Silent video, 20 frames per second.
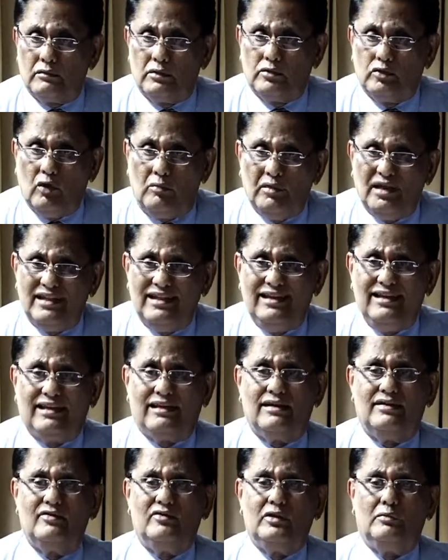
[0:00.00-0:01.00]

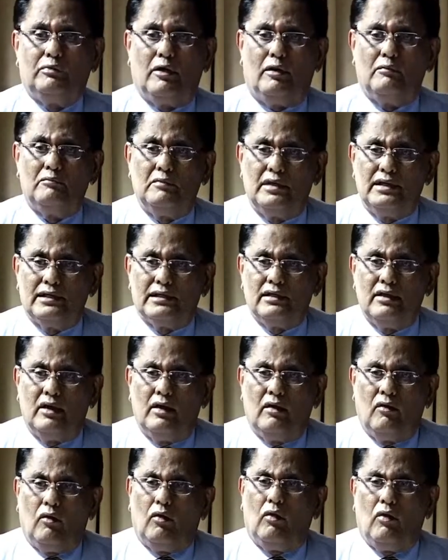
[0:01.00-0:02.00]
Dominican Republic,
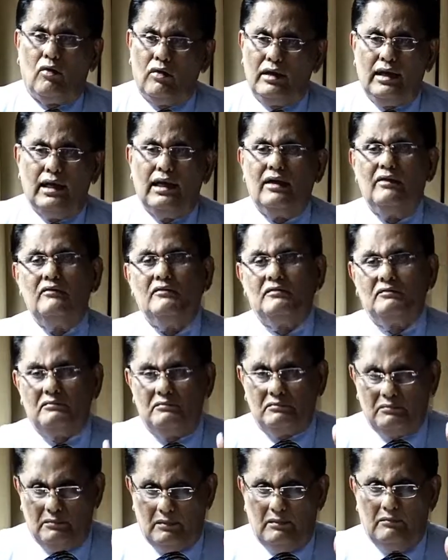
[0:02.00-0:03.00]
all have
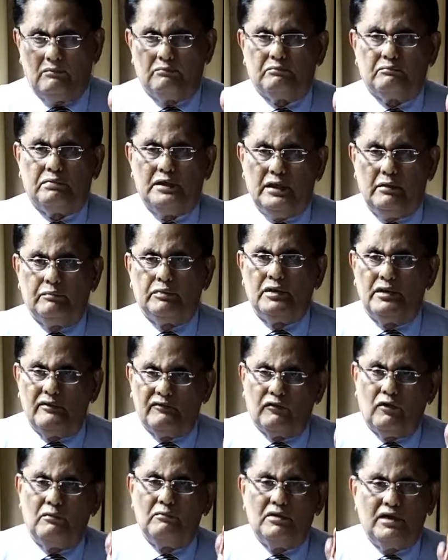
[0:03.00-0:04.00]
people
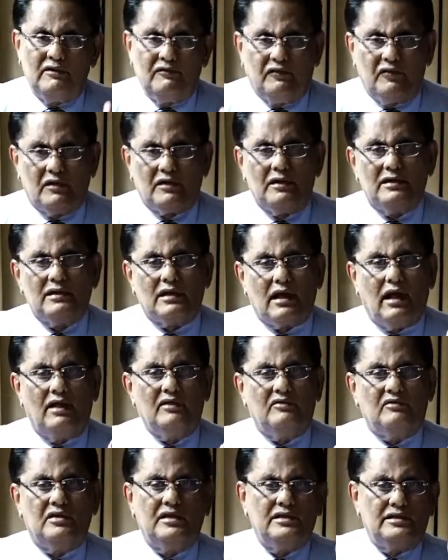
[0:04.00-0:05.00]
from different
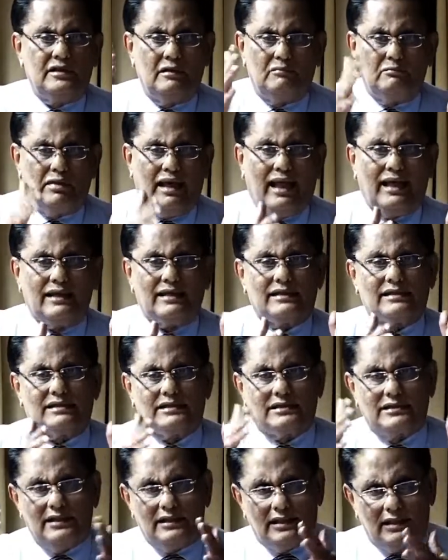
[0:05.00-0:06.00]
countries, the
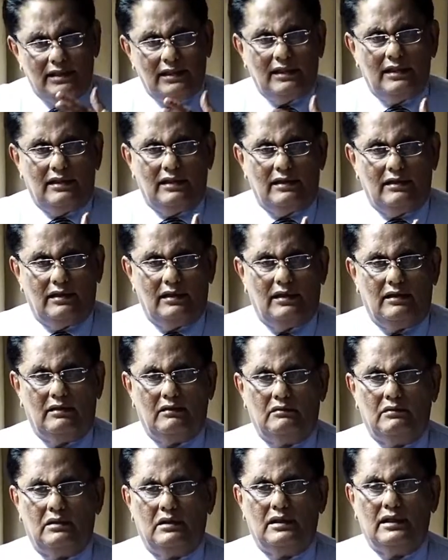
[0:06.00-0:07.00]
blacks, the
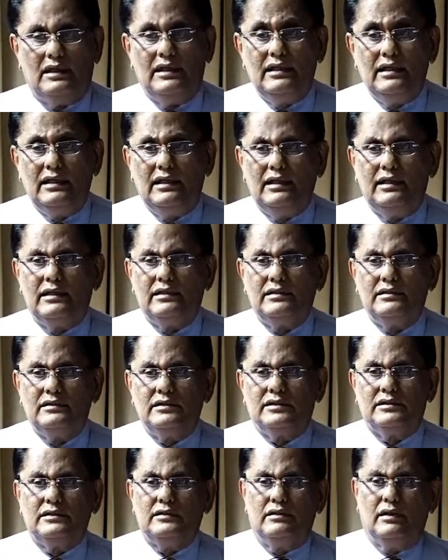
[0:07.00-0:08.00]

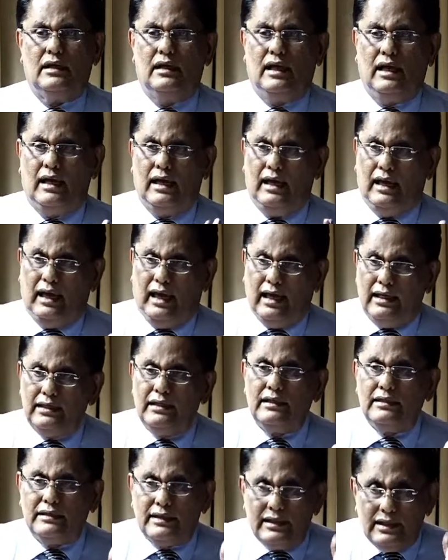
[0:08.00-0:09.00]
Indians,
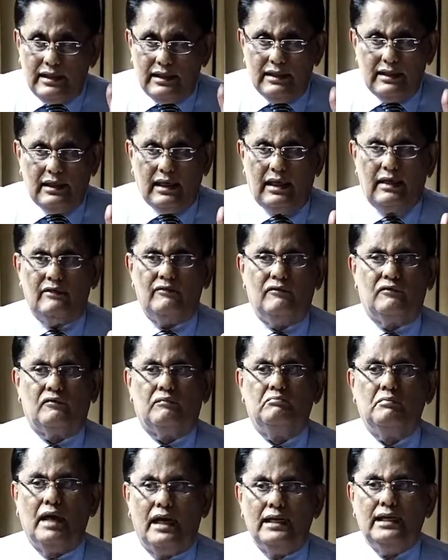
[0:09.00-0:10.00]
and they have
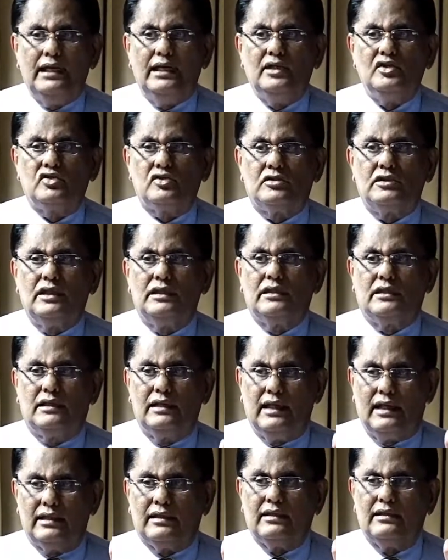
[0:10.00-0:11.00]
managed
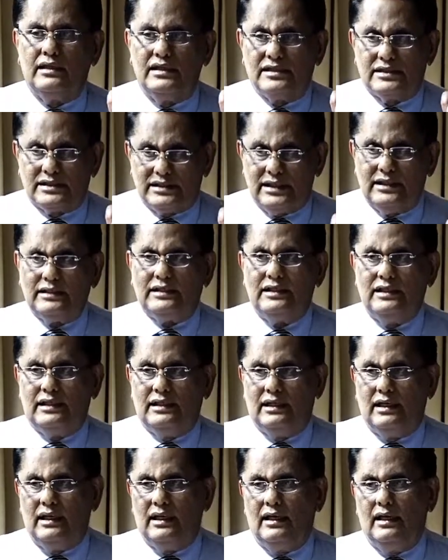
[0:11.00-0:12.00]

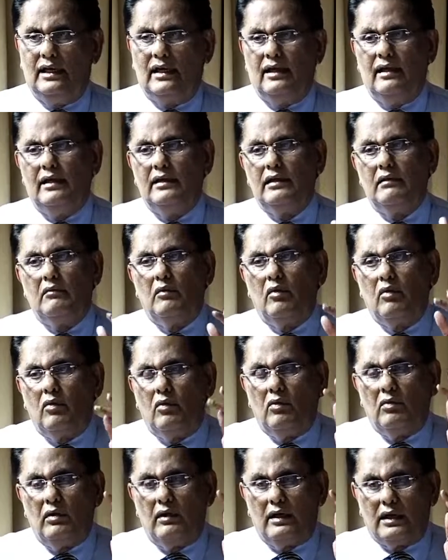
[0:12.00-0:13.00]
ethnicity in a
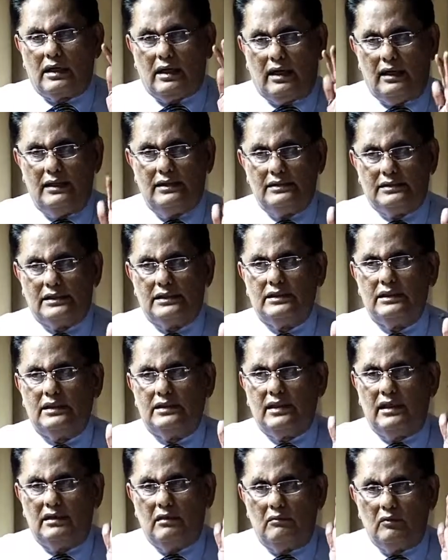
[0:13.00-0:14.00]
more
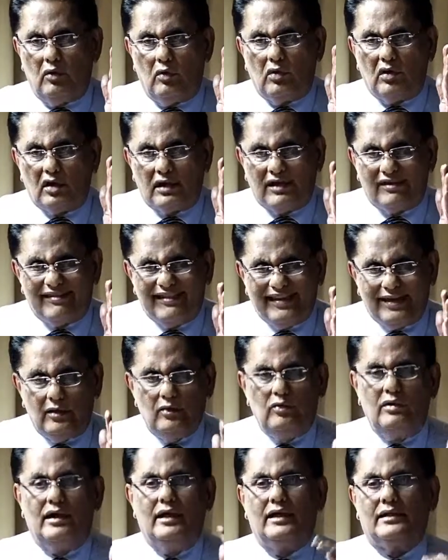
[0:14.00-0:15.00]
cultured and a more
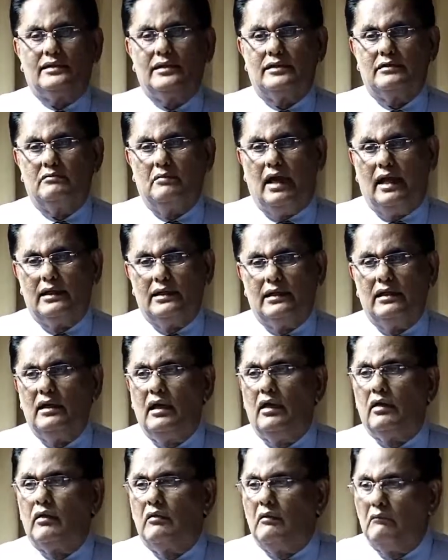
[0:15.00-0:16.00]
regulated manner
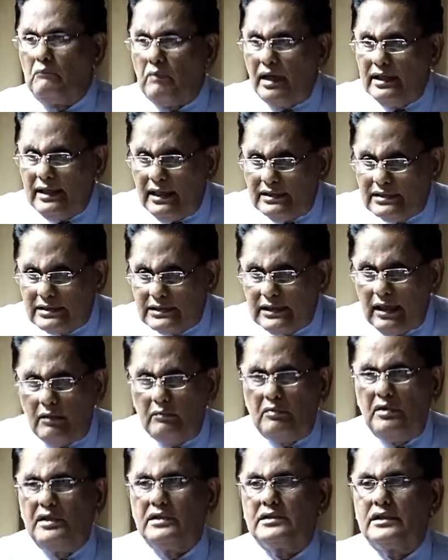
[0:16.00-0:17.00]
by
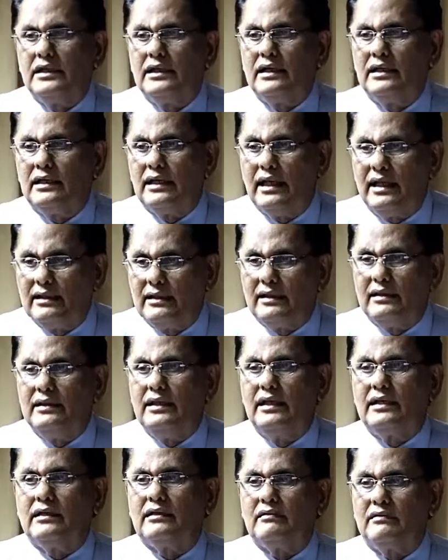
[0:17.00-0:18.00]
establishing an
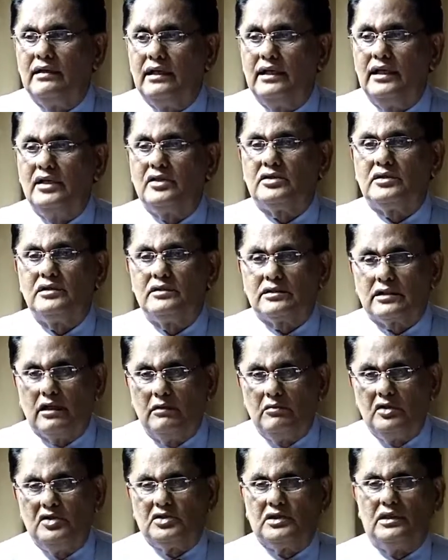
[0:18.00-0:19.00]
Ethnic Relations
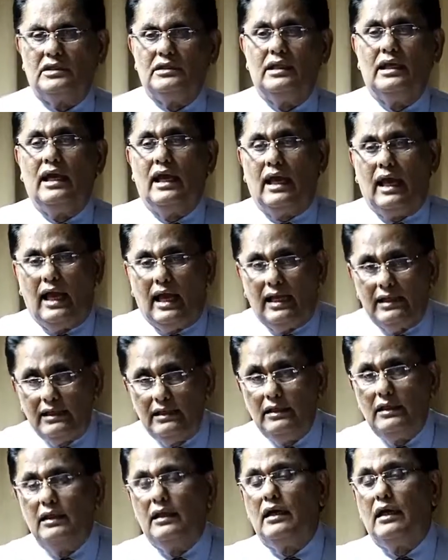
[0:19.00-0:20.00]
Commission
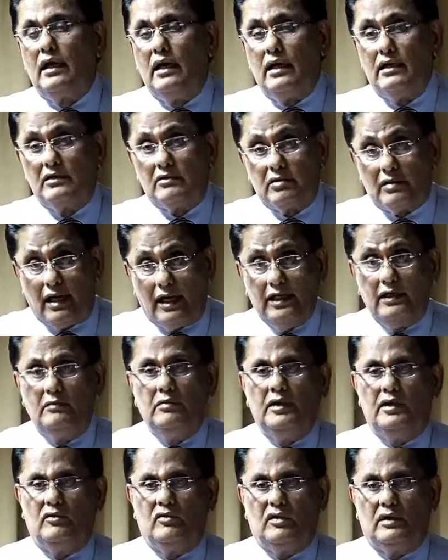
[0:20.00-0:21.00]
and a
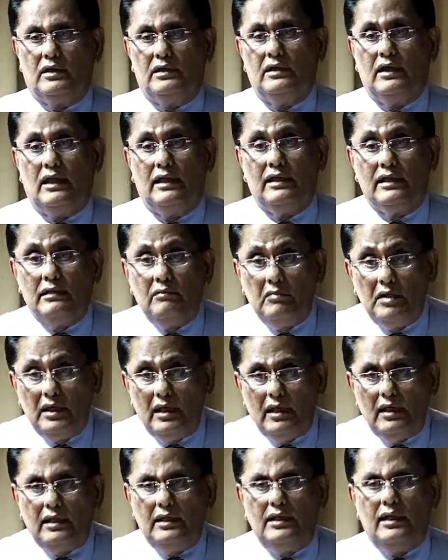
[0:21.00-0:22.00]
tribunal.
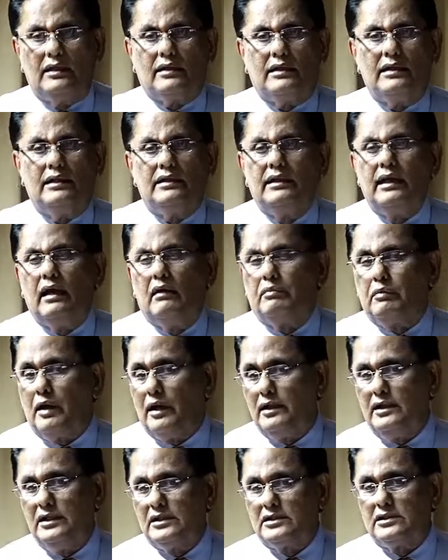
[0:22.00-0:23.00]
Immediately they are
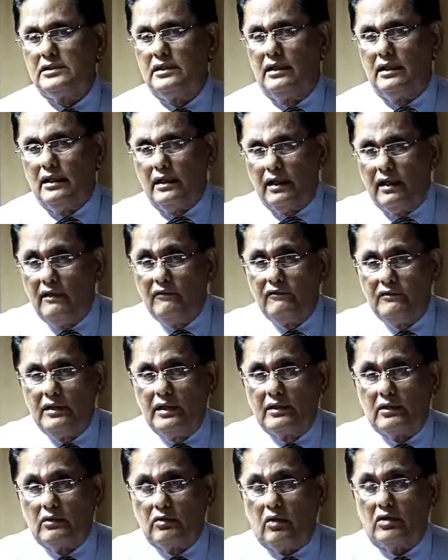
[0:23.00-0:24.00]
punished if
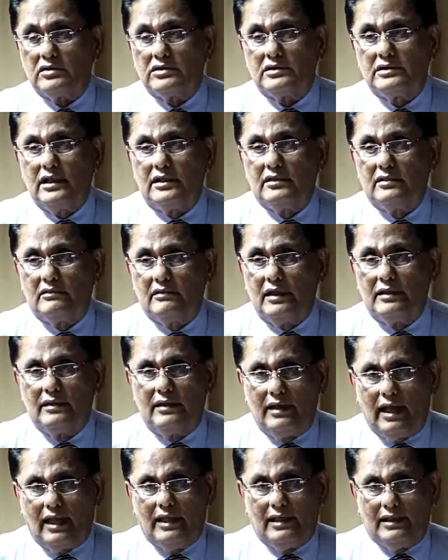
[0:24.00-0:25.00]
they cross that
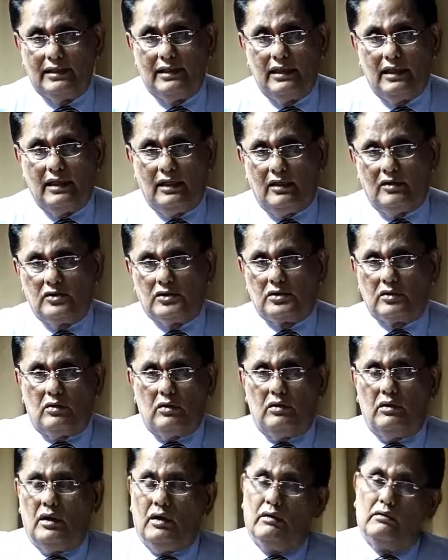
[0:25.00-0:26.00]
red line.
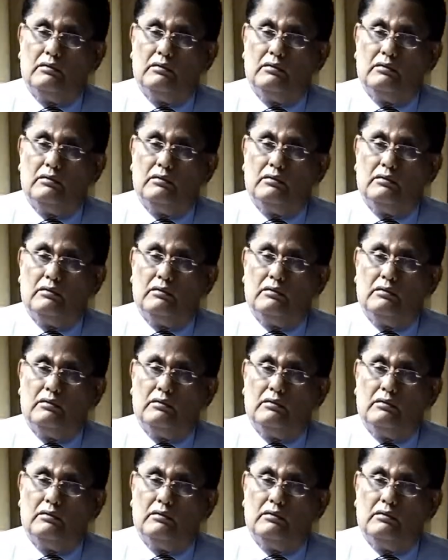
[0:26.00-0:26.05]
So